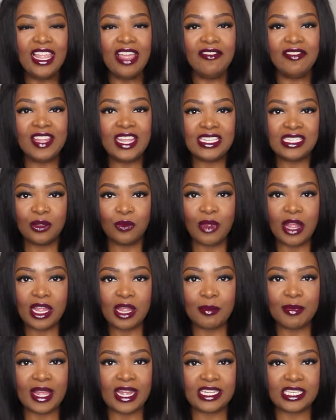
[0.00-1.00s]
lovelies, and
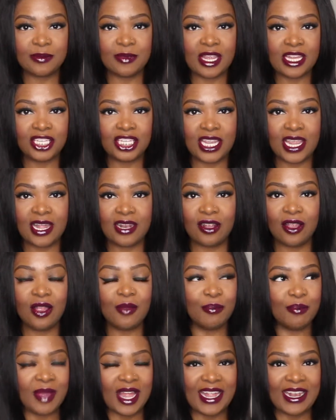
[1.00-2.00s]
welcome back to my
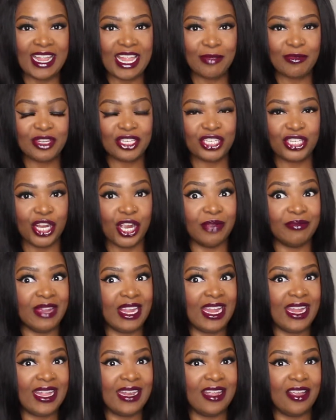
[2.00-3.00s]
channel. My name is
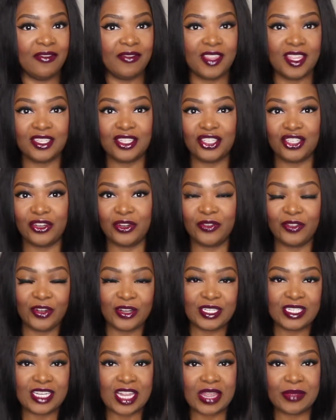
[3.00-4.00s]
Charmaine if this is your
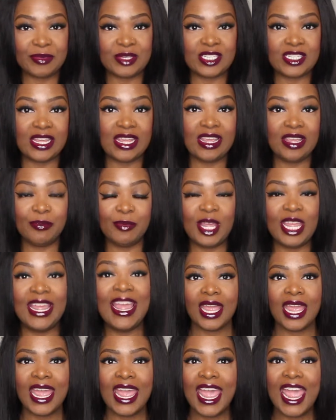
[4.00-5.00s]
first time seeing
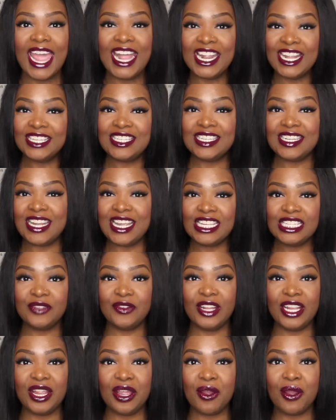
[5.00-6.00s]
me. And in today's
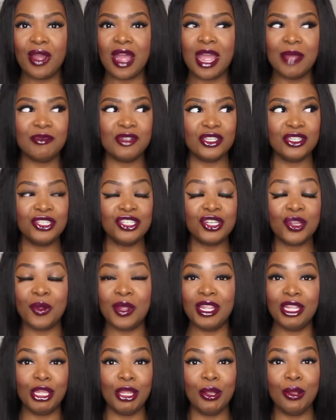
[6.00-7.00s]
video, I'm just
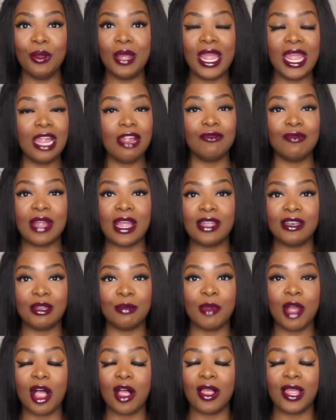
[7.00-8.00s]
showing you a
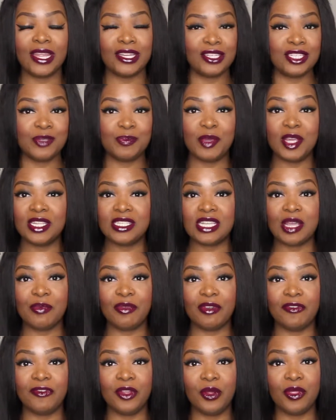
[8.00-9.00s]
random haul. I just picked up
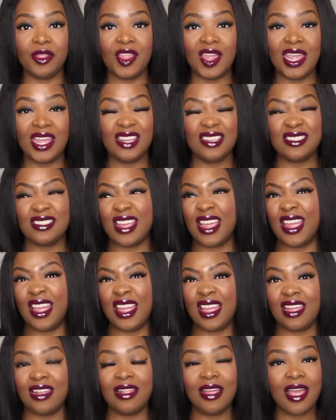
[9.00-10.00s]
a few things
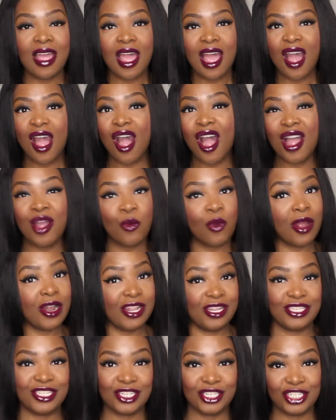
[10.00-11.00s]
and I
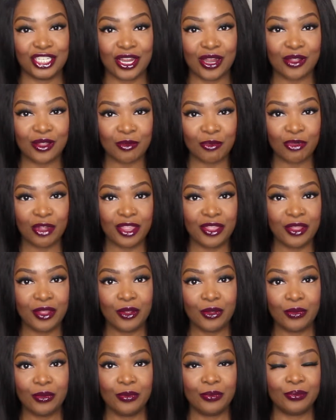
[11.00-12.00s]
wanted to share them with
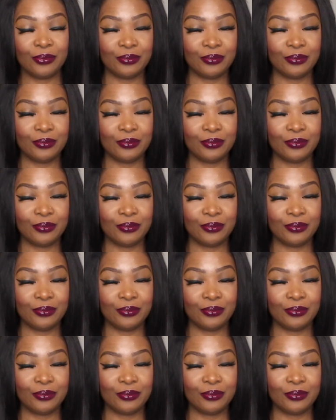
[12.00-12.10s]
you.